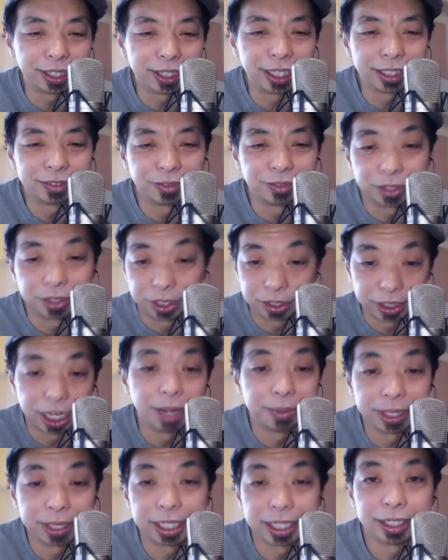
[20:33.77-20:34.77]
for your time
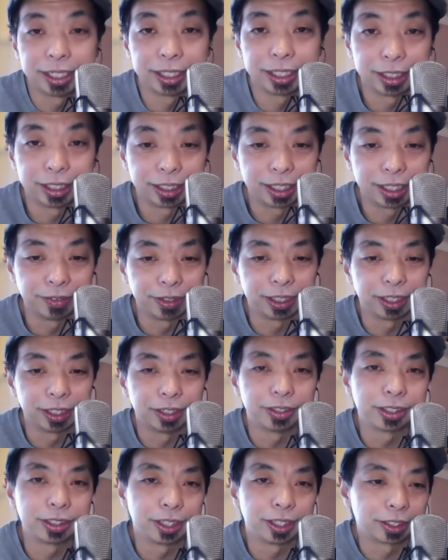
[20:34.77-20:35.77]
again and uh, giving the
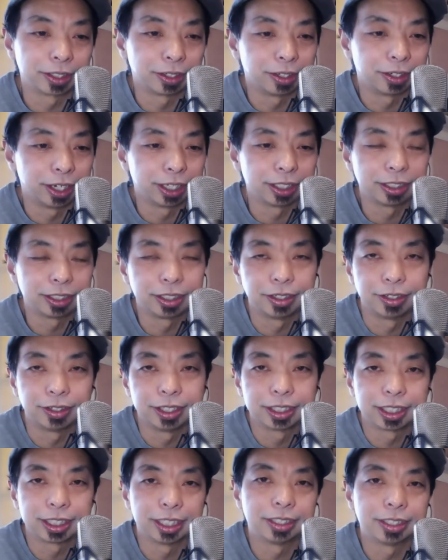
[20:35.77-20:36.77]
Nerd Stalker audience your
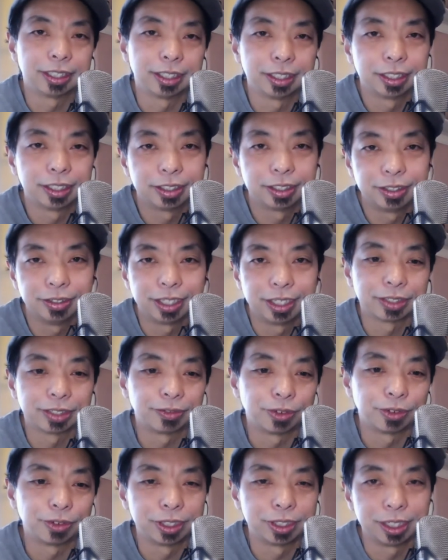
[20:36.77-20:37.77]
insights on
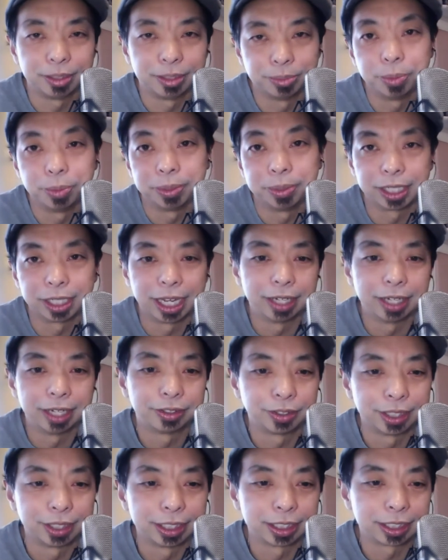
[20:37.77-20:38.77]
2014 mobile cloud
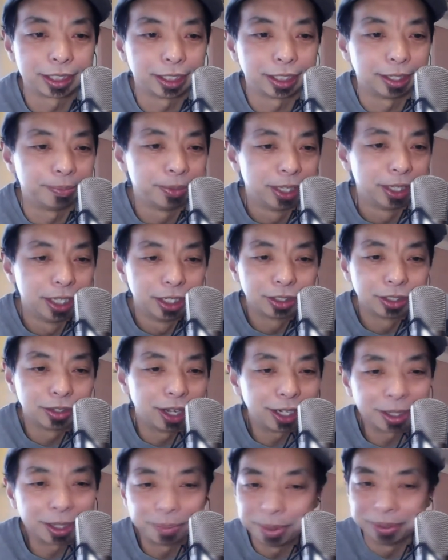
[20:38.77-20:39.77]
trends. Um, so how
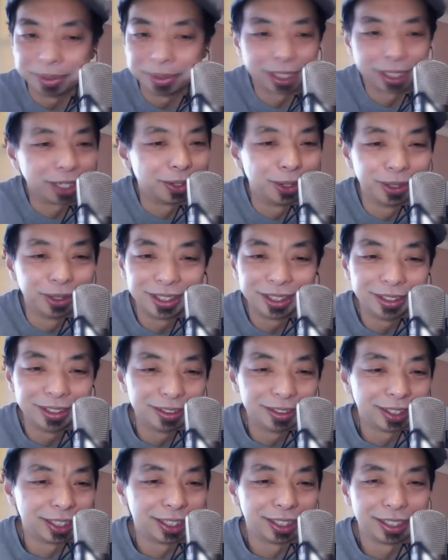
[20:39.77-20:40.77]
can people get a hold of you
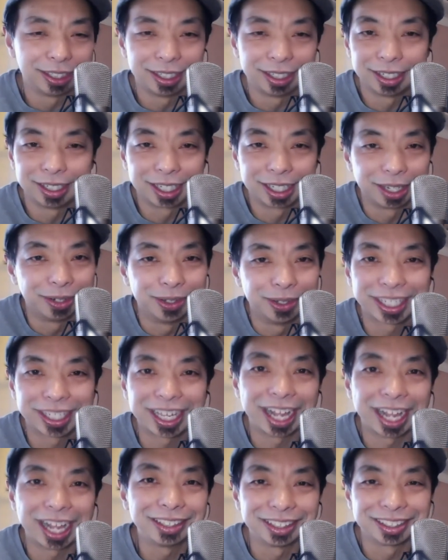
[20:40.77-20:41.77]
and uh, get a hold of
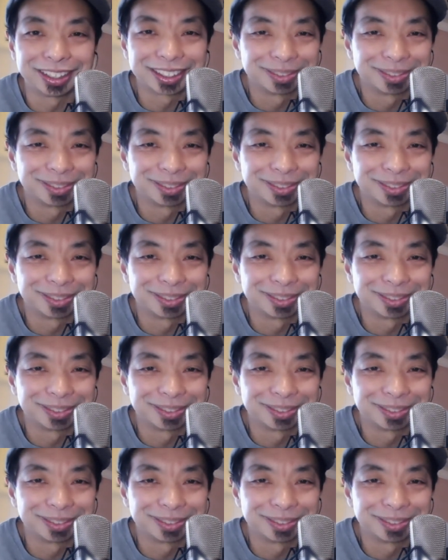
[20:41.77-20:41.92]
Kloudless?